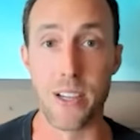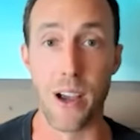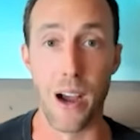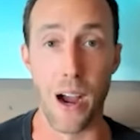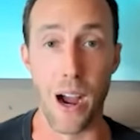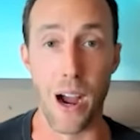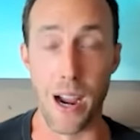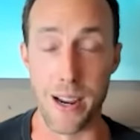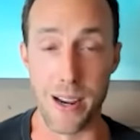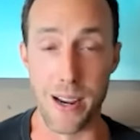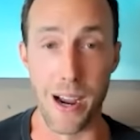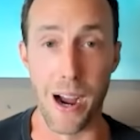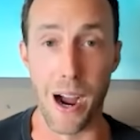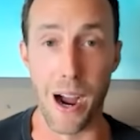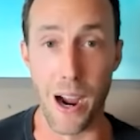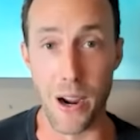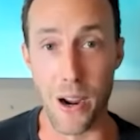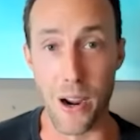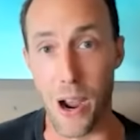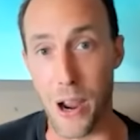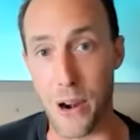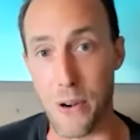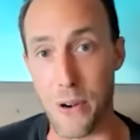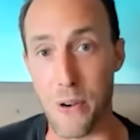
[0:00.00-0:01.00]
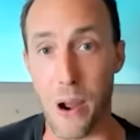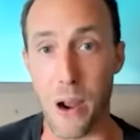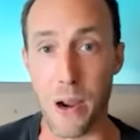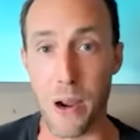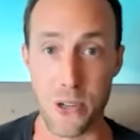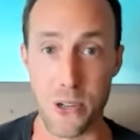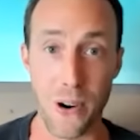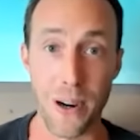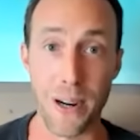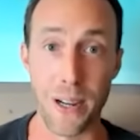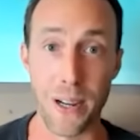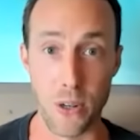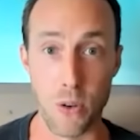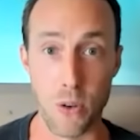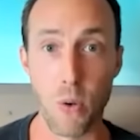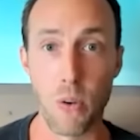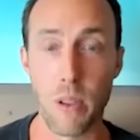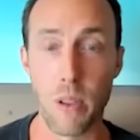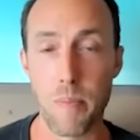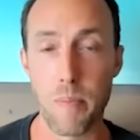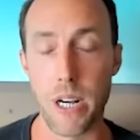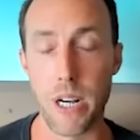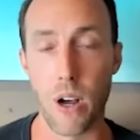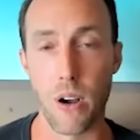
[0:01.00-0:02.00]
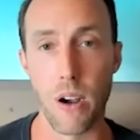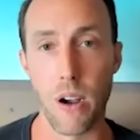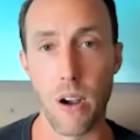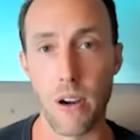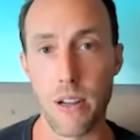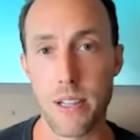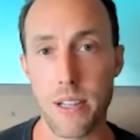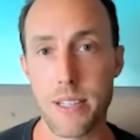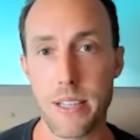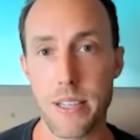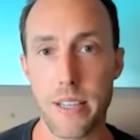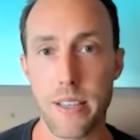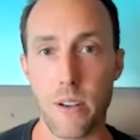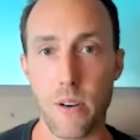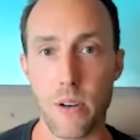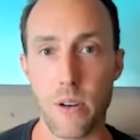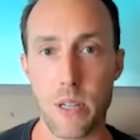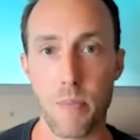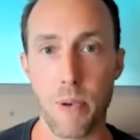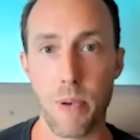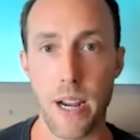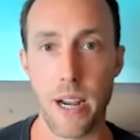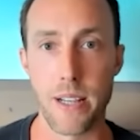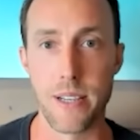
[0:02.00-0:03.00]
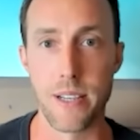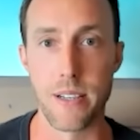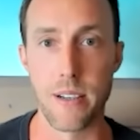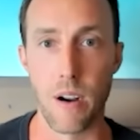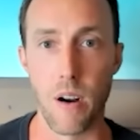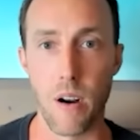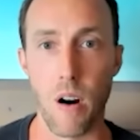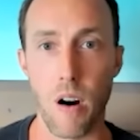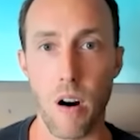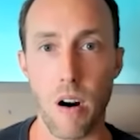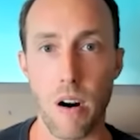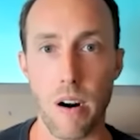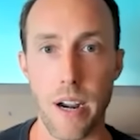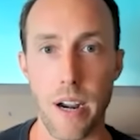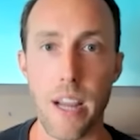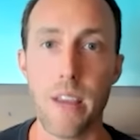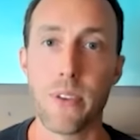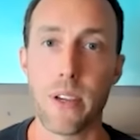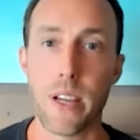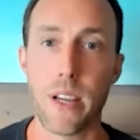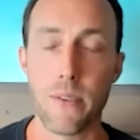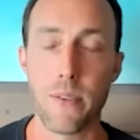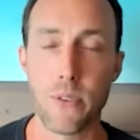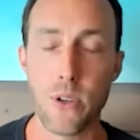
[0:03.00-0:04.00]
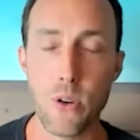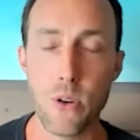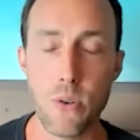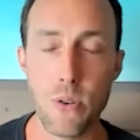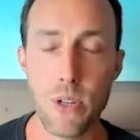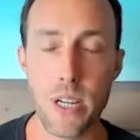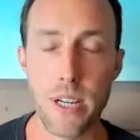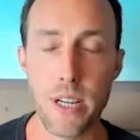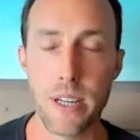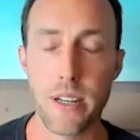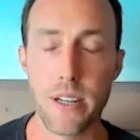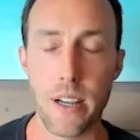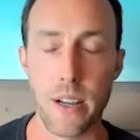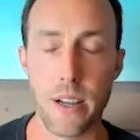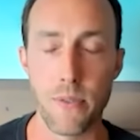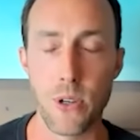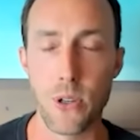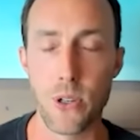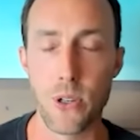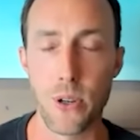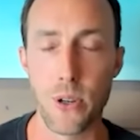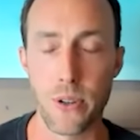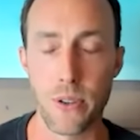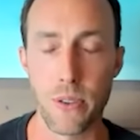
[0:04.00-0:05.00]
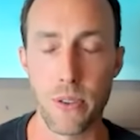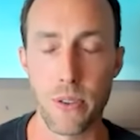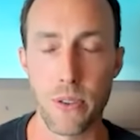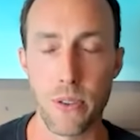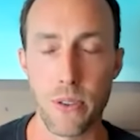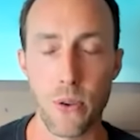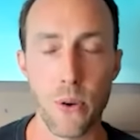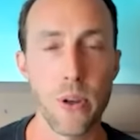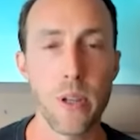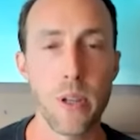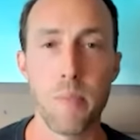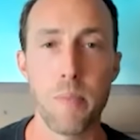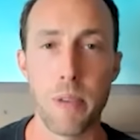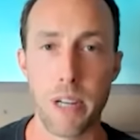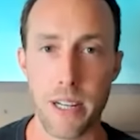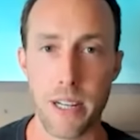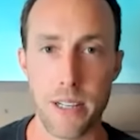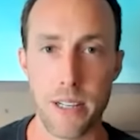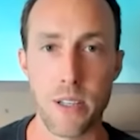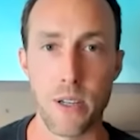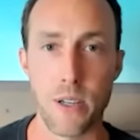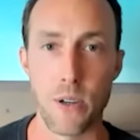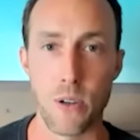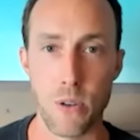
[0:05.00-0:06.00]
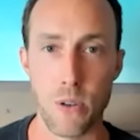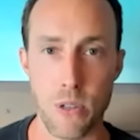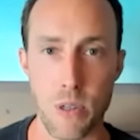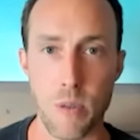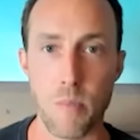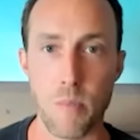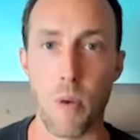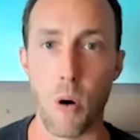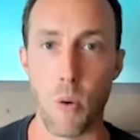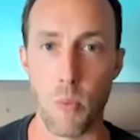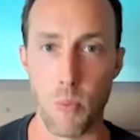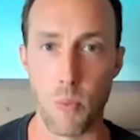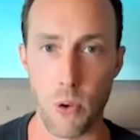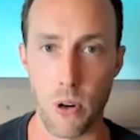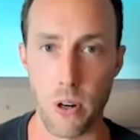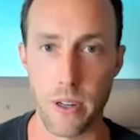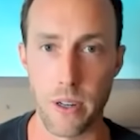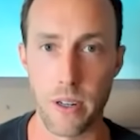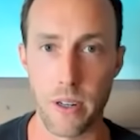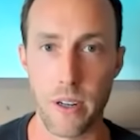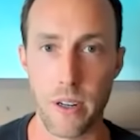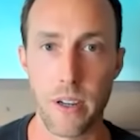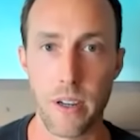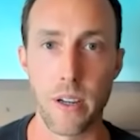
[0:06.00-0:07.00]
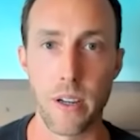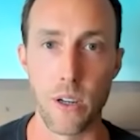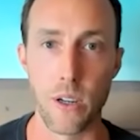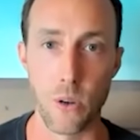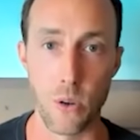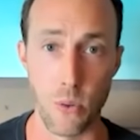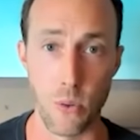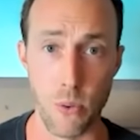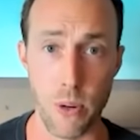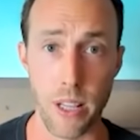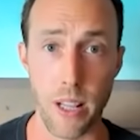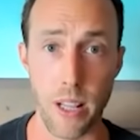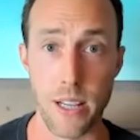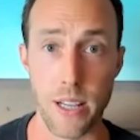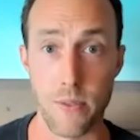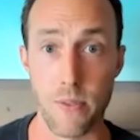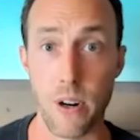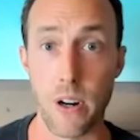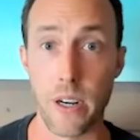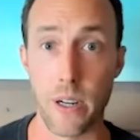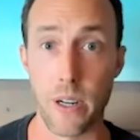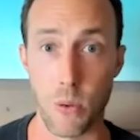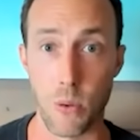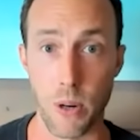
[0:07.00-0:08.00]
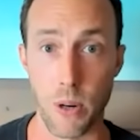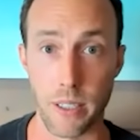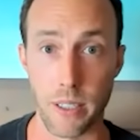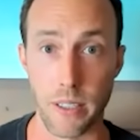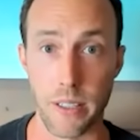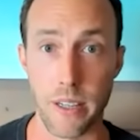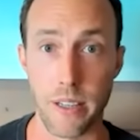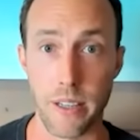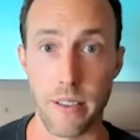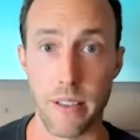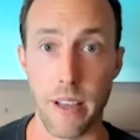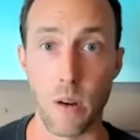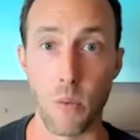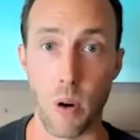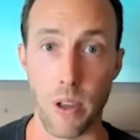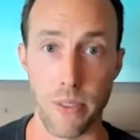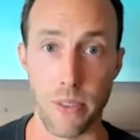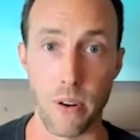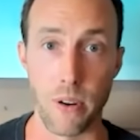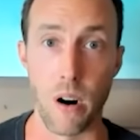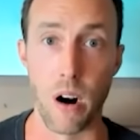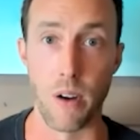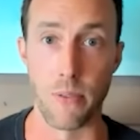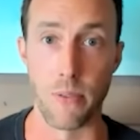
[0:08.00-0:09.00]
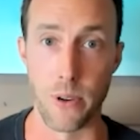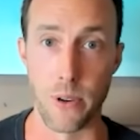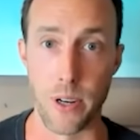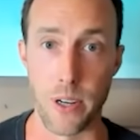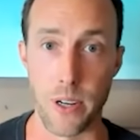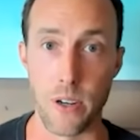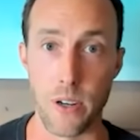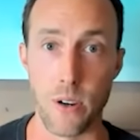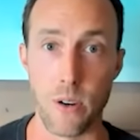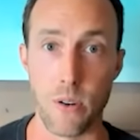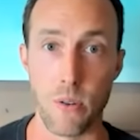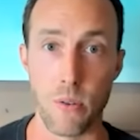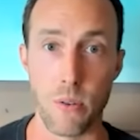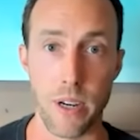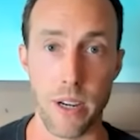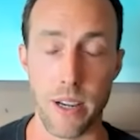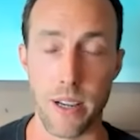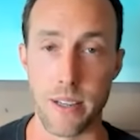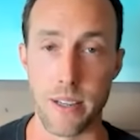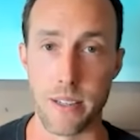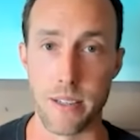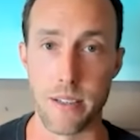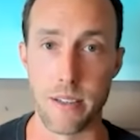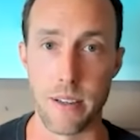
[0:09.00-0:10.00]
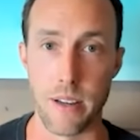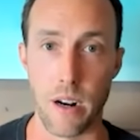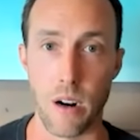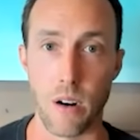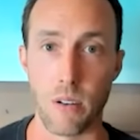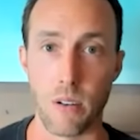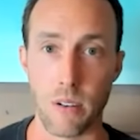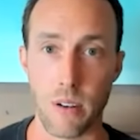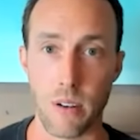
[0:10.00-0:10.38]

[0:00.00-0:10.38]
I try to ignore them, but honestly, their spreads are, if you took 30 minutes to do some homework, you'd realize very quickly that what they're offering you is,